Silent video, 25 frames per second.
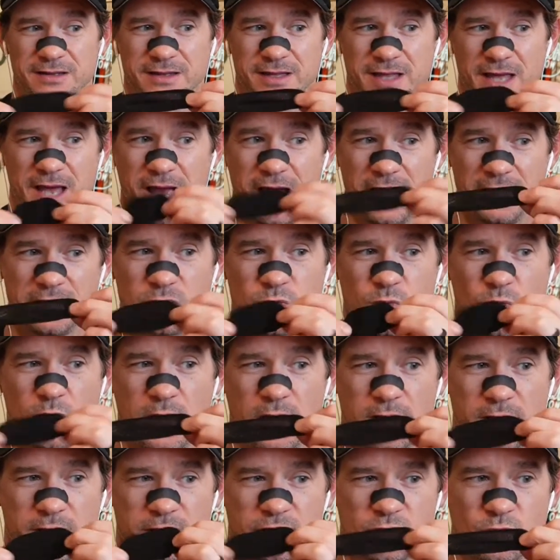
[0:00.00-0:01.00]
That's
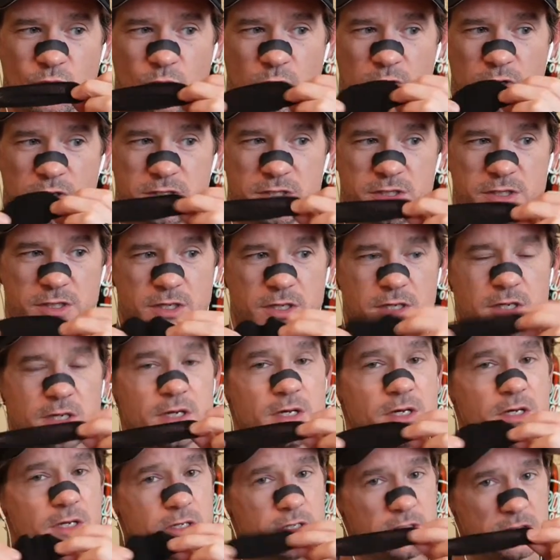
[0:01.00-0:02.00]
why this works
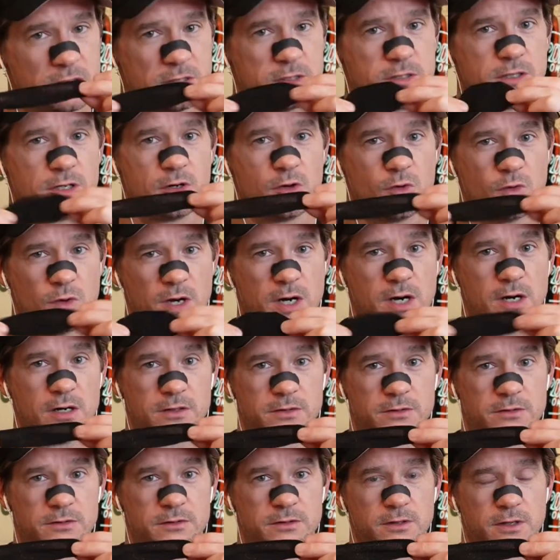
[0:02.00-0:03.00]
so well.
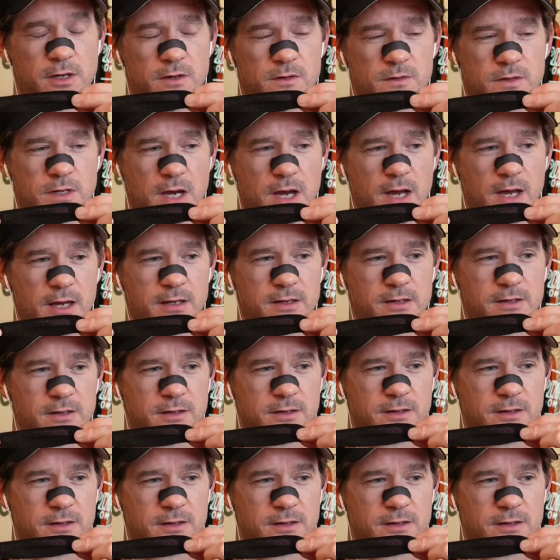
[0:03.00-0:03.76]
Okay.